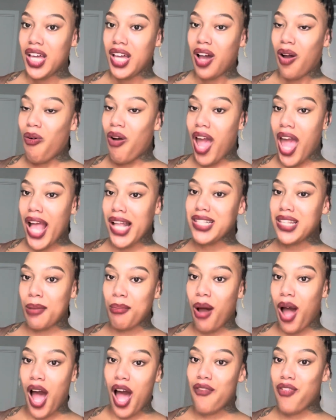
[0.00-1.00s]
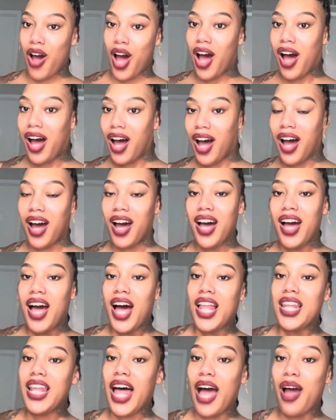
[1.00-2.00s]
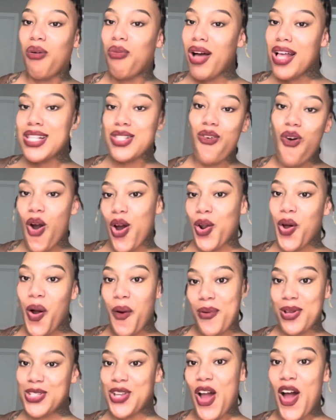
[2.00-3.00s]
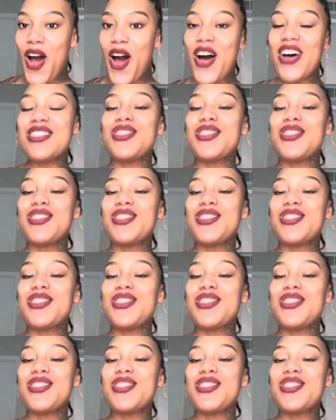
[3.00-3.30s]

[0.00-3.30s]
Where's the mother? Like, what's going on with y'all?